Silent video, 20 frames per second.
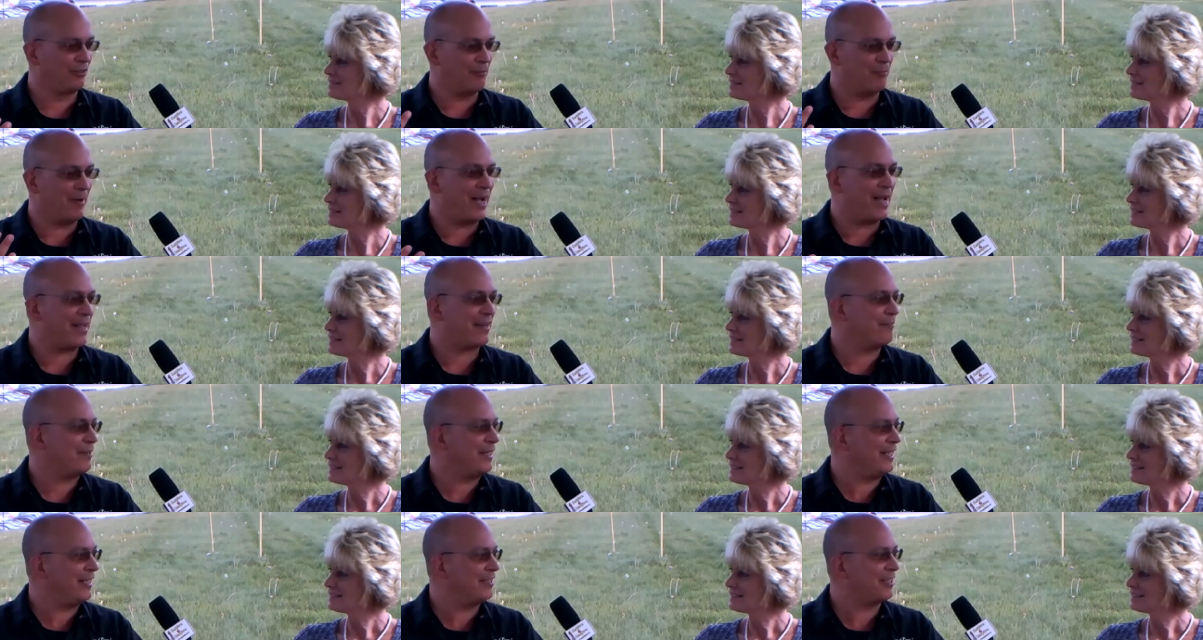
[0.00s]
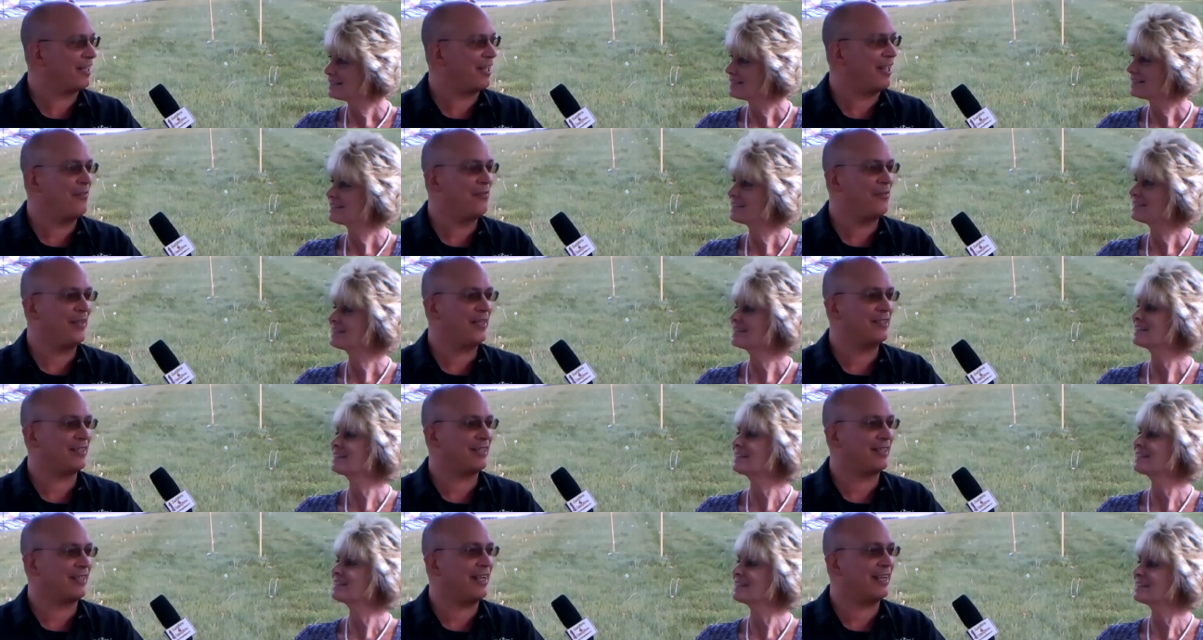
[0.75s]
Speaker 1: lobotomies and
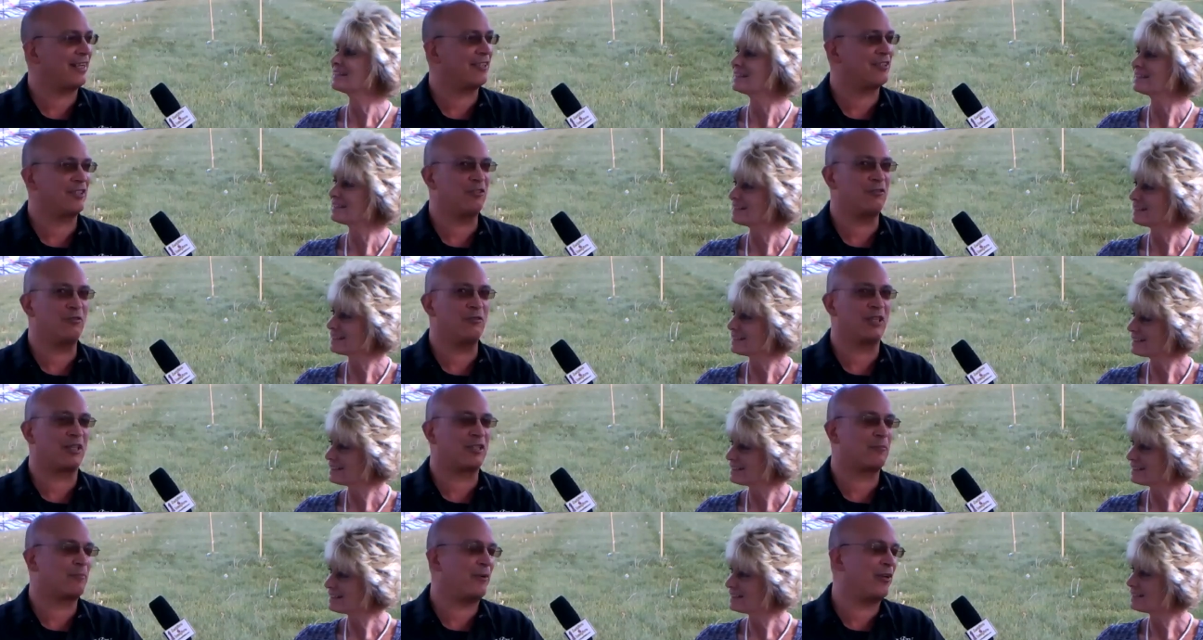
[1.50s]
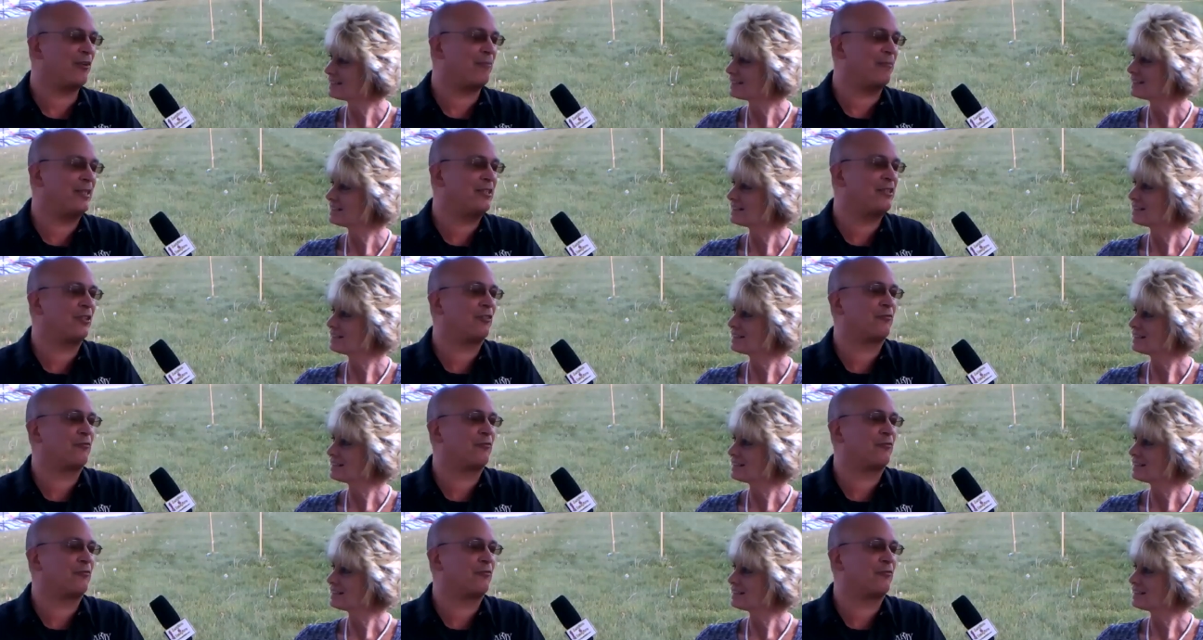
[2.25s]
things like that? Because this was experimental